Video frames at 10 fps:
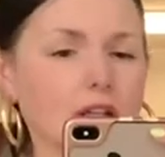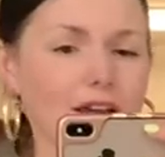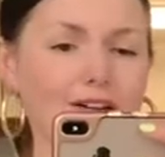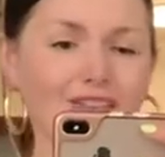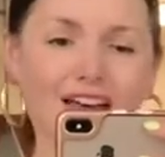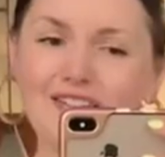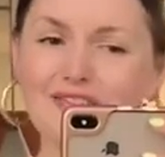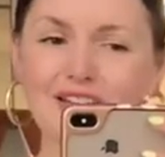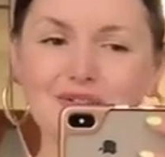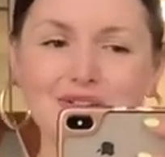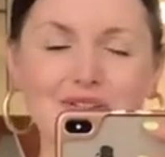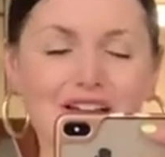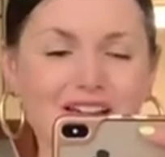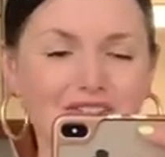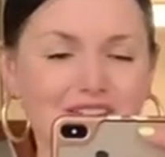And that if that's what you
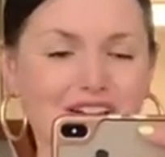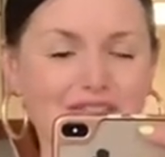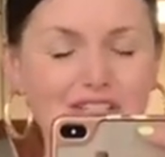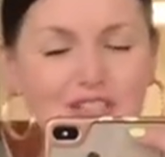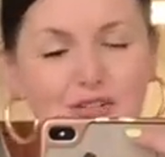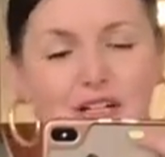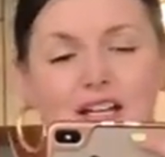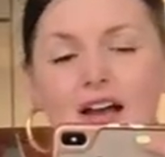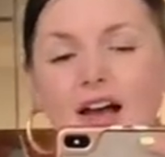like, you should definitely do it.